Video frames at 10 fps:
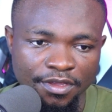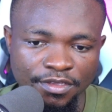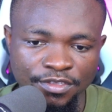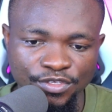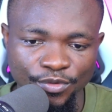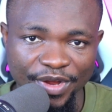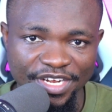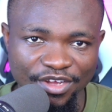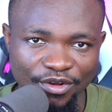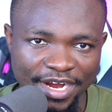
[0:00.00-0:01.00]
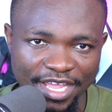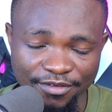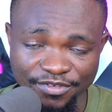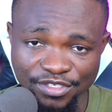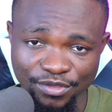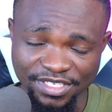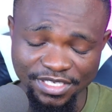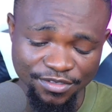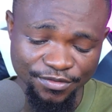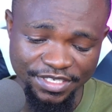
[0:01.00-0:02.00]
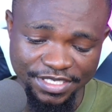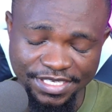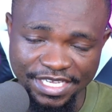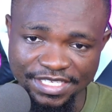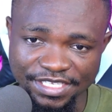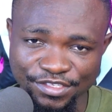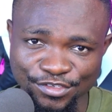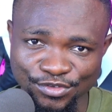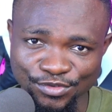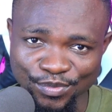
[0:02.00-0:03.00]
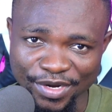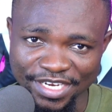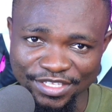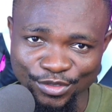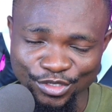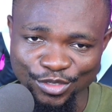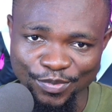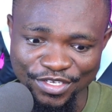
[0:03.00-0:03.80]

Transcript: So right now I have successfully sent it to my Tonkeeper.